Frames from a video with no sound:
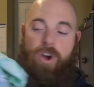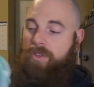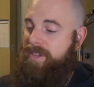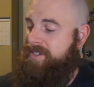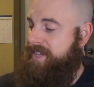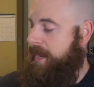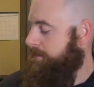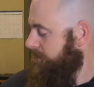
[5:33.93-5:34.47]
all
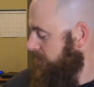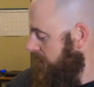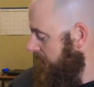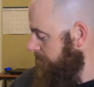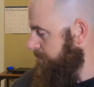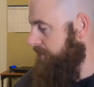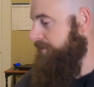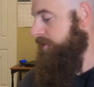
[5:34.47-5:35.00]
the same
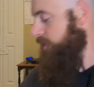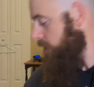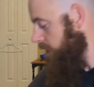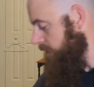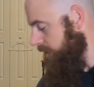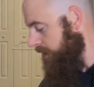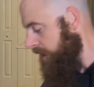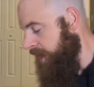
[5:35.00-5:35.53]
type of
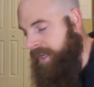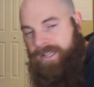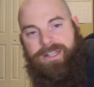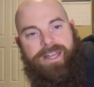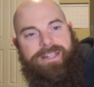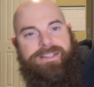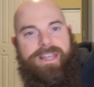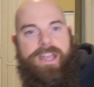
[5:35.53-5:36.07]
shirt,
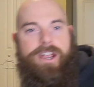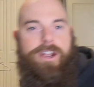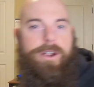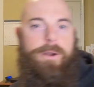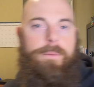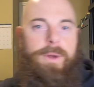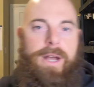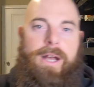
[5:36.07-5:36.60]
like
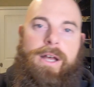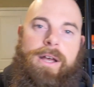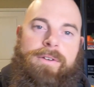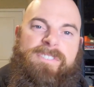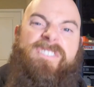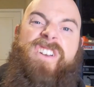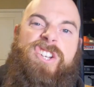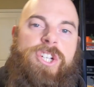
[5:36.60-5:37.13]
they're uh,
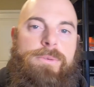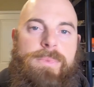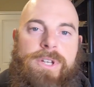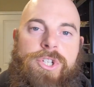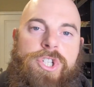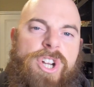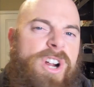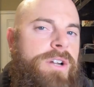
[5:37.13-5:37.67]

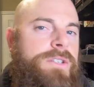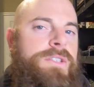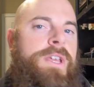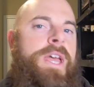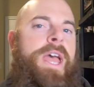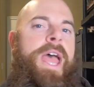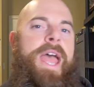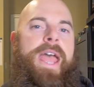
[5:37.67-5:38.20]
fisherman shirts,
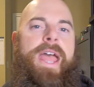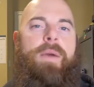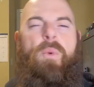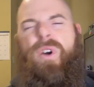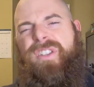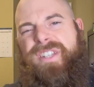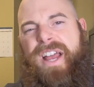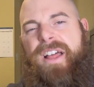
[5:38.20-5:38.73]
and
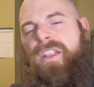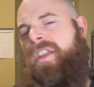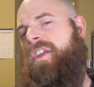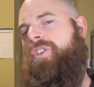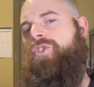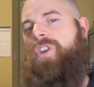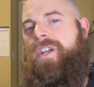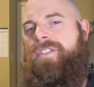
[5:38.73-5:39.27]
one's kind of like
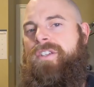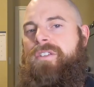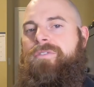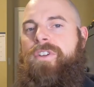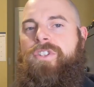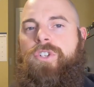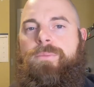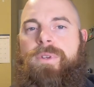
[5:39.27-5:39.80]
a dressy
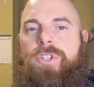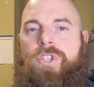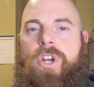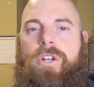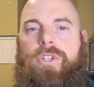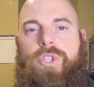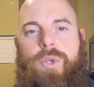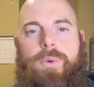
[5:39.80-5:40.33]
fisherman
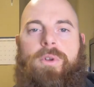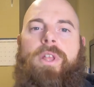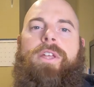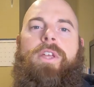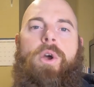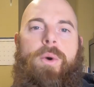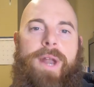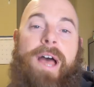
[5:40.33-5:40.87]
shirt, and two are
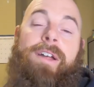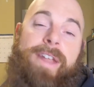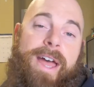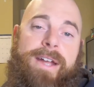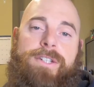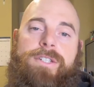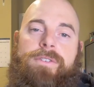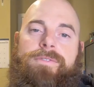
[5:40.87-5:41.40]
like going out and
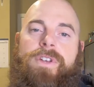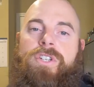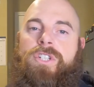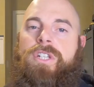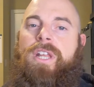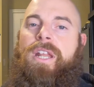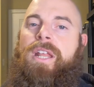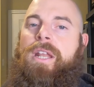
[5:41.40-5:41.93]
actually
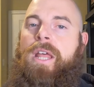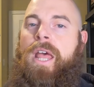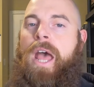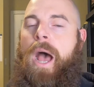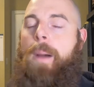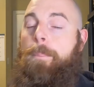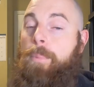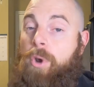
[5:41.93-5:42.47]
fishing in it.
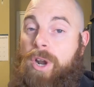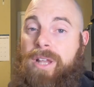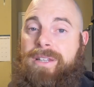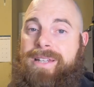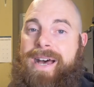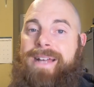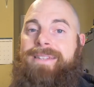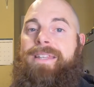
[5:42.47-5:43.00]
I'm gonna
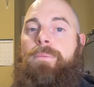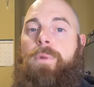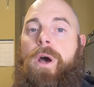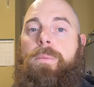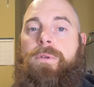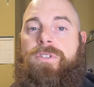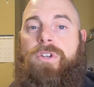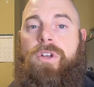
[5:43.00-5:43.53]
lot them
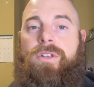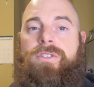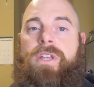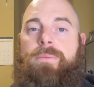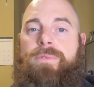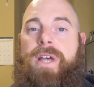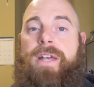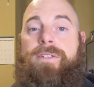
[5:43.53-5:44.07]
up because they're all the
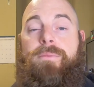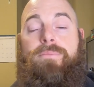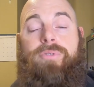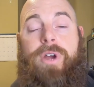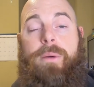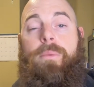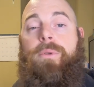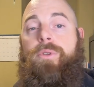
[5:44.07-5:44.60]
same size and
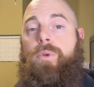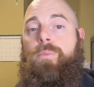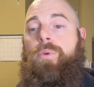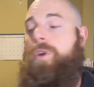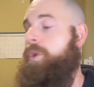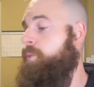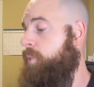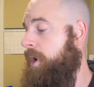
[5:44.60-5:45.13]
probably do
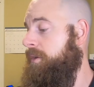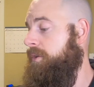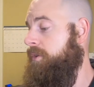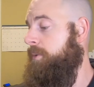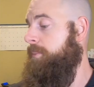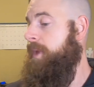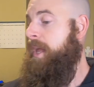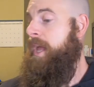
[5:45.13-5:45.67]
pretty well
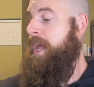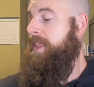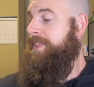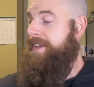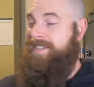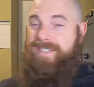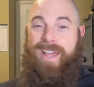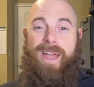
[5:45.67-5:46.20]
on them.
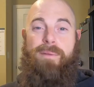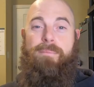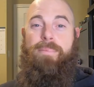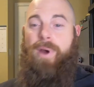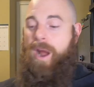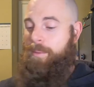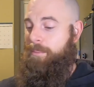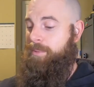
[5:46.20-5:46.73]
This I
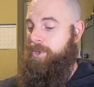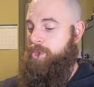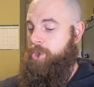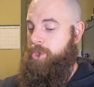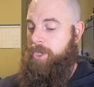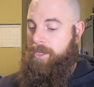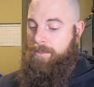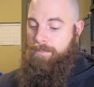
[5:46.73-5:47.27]
probably
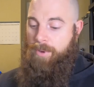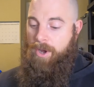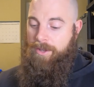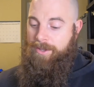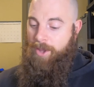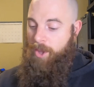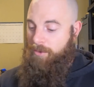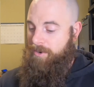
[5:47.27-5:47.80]
shouldn't have
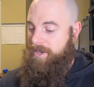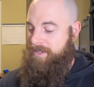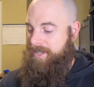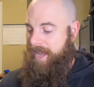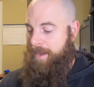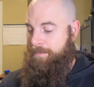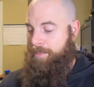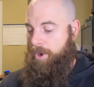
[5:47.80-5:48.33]
bought. The only reason
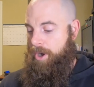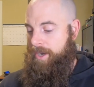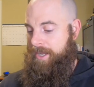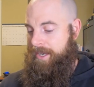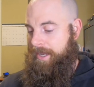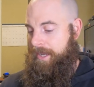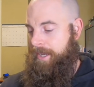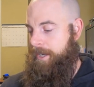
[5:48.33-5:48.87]
I bought
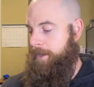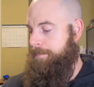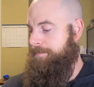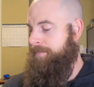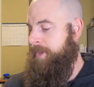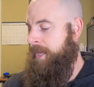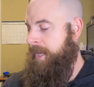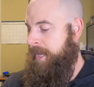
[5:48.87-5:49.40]
it,
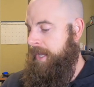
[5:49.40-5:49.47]
um,